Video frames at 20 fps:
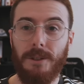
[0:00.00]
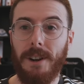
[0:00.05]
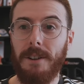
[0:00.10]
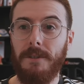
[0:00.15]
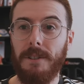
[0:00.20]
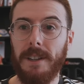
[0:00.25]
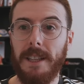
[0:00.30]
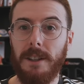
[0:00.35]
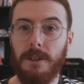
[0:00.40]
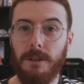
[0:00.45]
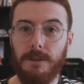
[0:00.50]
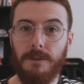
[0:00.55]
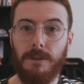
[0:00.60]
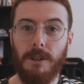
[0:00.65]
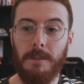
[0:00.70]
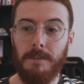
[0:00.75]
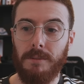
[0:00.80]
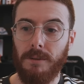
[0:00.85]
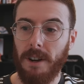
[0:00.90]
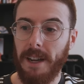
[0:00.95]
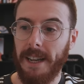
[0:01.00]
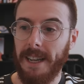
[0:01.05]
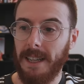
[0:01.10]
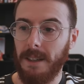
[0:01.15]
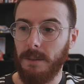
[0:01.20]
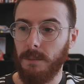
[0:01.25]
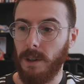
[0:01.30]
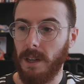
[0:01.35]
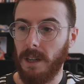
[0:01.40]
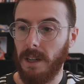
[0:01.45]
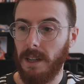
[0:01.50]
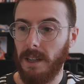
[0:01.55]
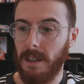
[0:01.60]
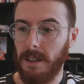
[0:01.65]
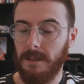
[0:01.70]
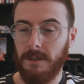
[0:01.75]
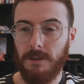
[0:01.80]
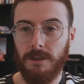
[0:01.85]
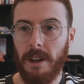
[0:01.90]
three really good Grand Prix. We're